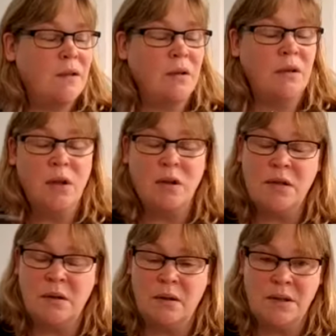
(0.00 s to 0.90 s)
to do
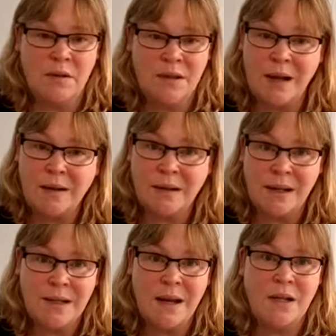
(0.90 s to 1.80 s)
lots and lots of
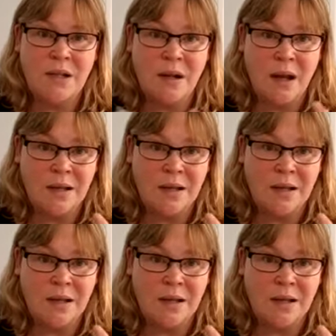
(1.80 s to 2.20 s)
standardization